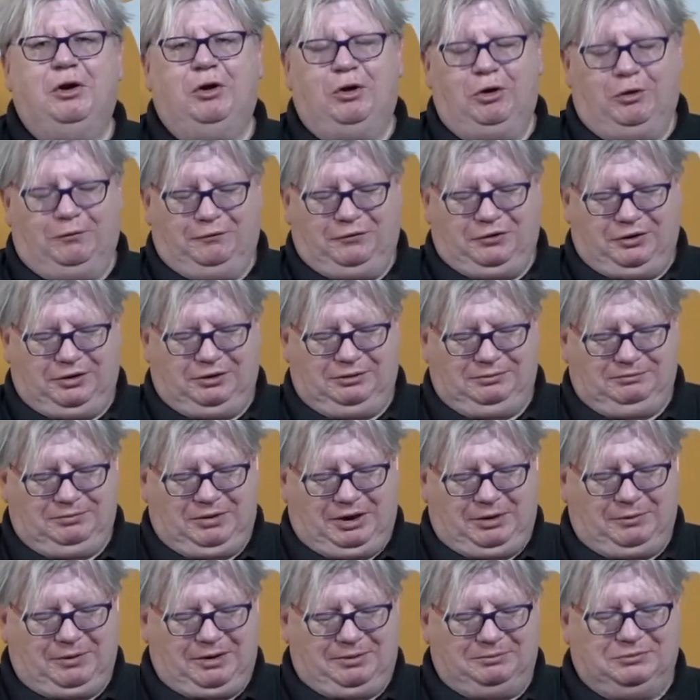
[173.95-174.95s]
of the
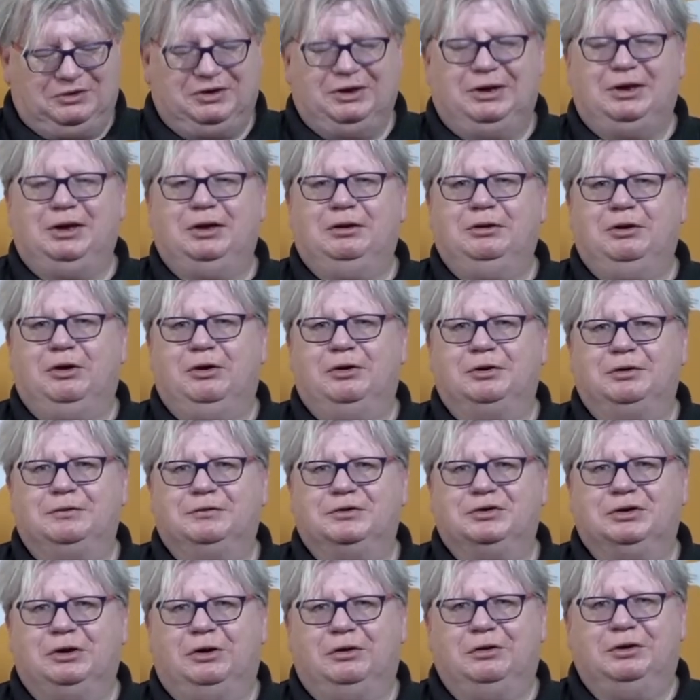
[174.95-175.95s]
OMD kind of
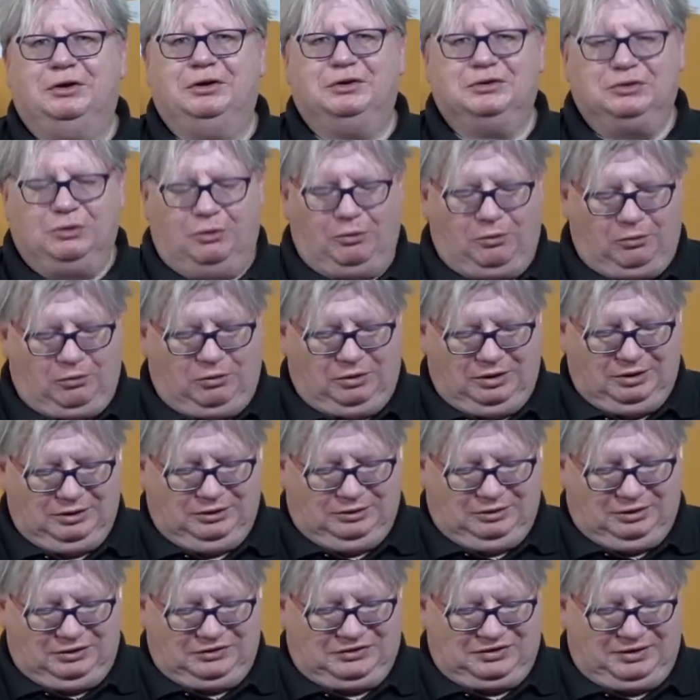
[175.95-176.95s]
size, or
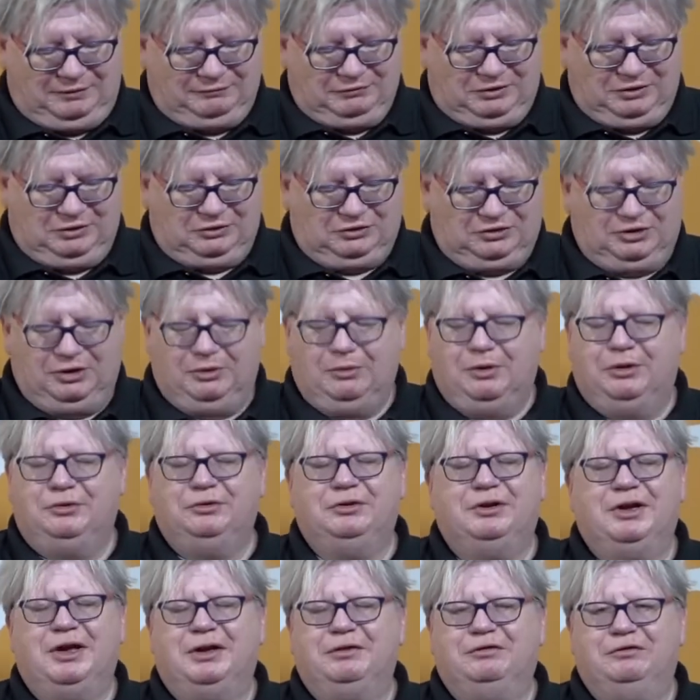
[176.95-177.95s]
a 70 to
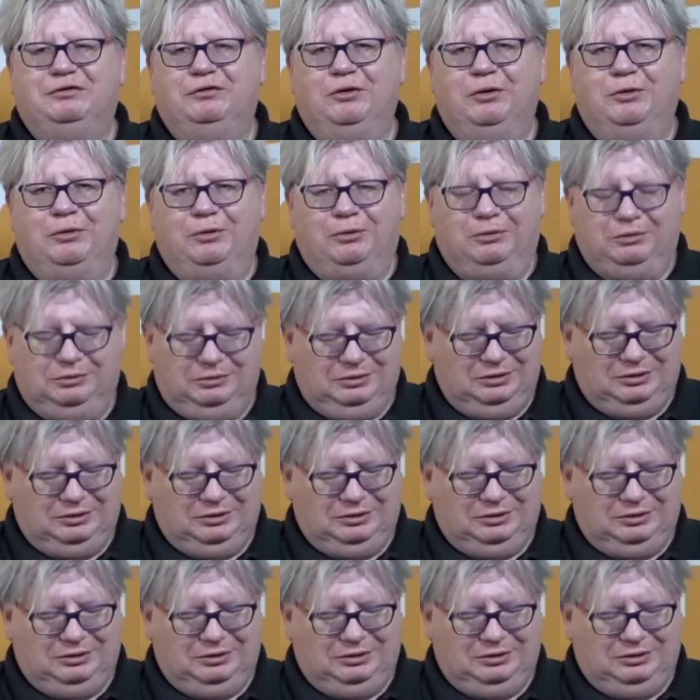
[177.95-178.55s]
200 f4